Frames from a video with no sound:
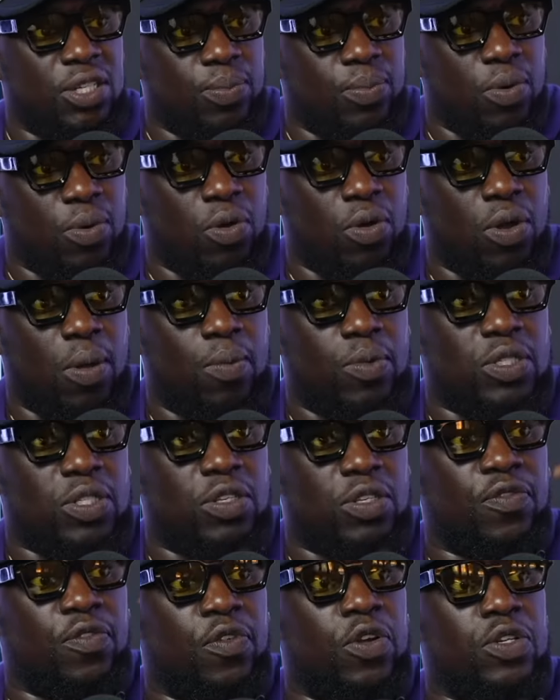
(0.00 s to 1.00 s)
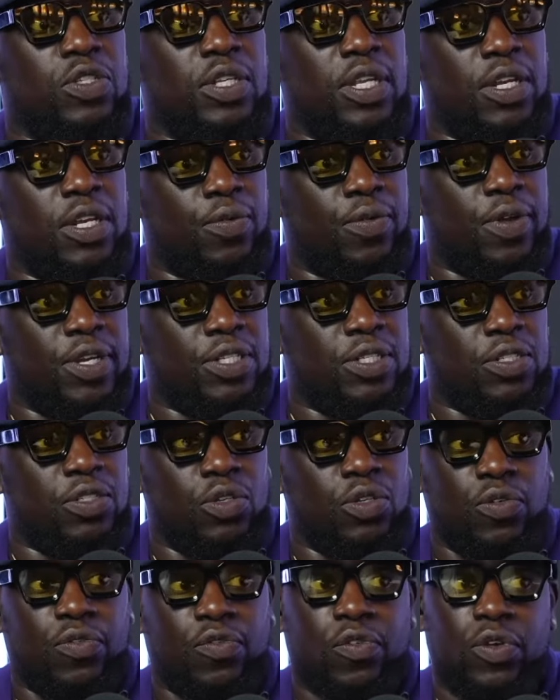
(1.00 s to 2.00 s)
program was its first iteration, so the
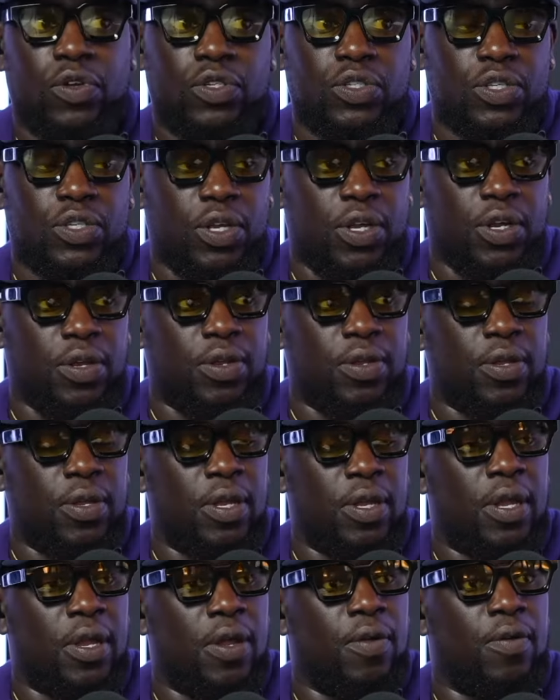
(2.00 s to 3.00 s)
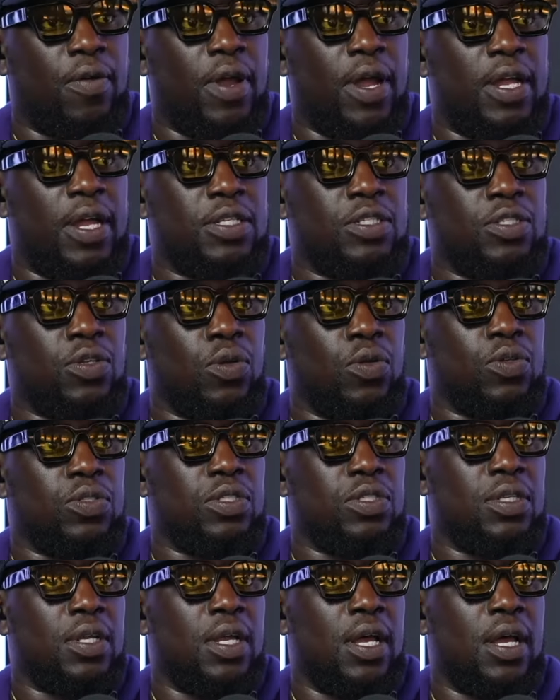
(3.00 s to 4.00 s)
first year, right? So it was
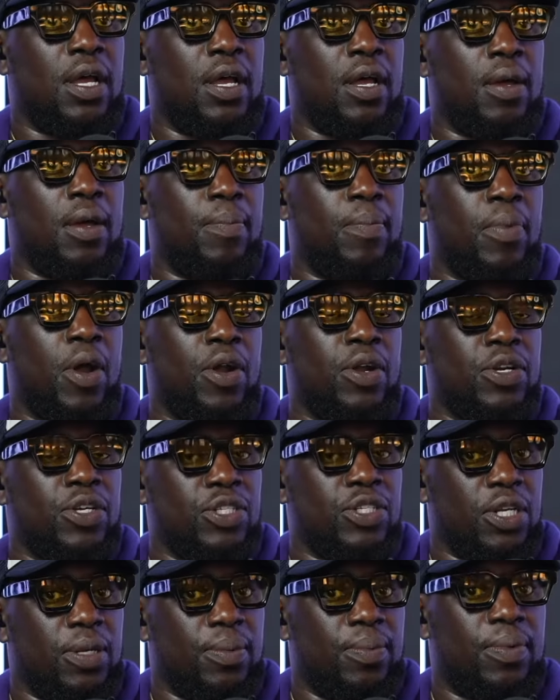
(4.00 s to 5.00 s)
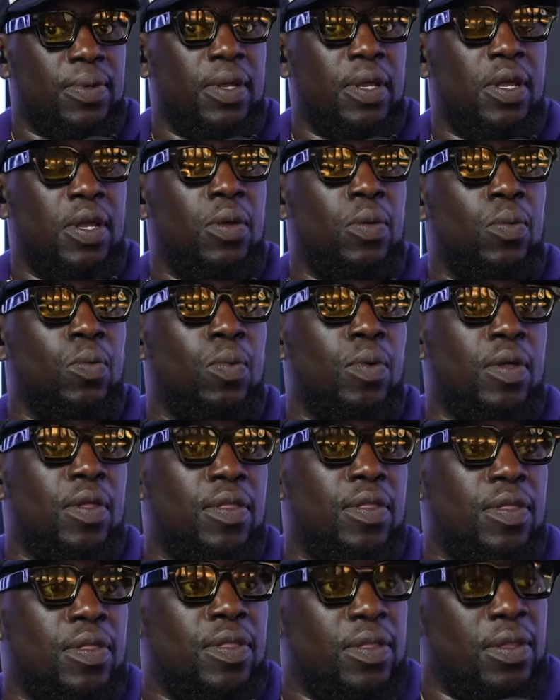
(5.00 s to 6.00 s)
a partnership with
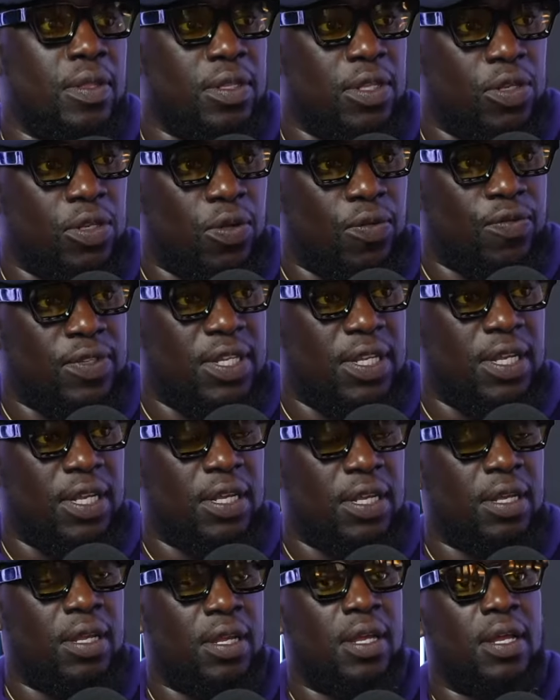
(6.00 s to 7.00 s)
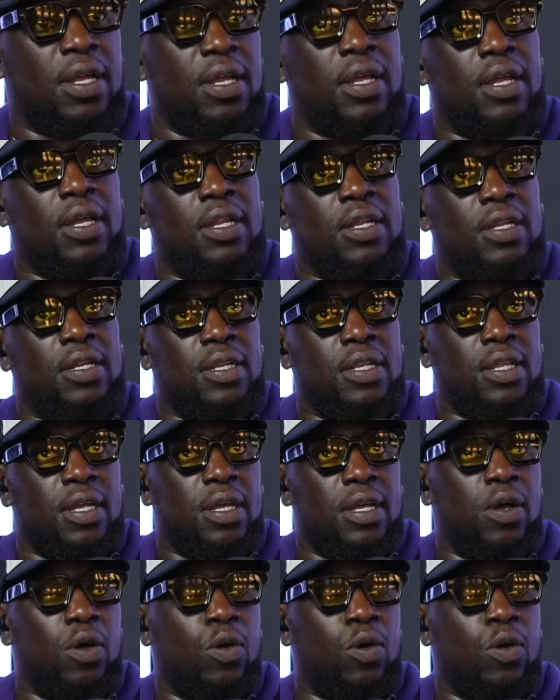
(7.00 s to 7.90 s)
the U of T, the